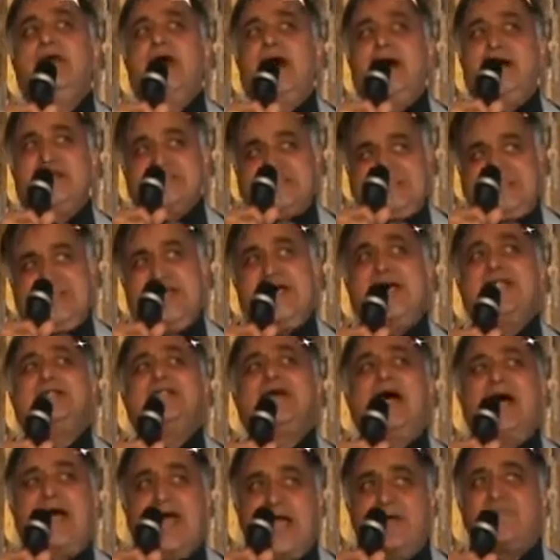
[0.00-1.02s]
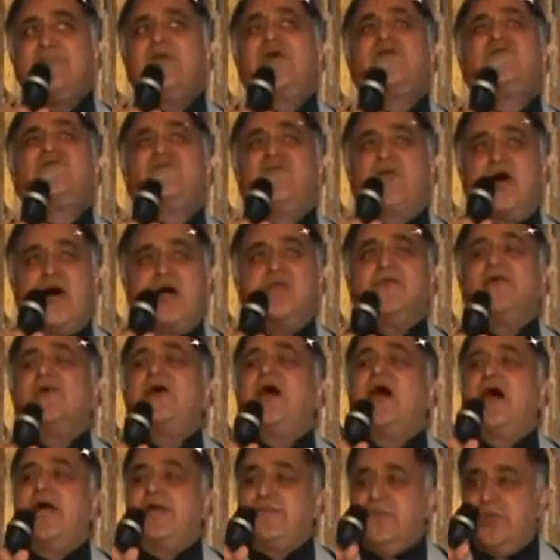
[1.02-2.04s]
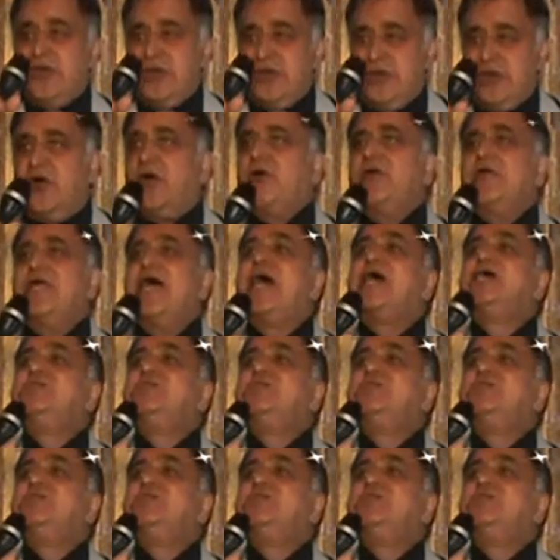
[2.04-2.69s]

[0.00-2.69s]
us that I am your Father, I am your Lord.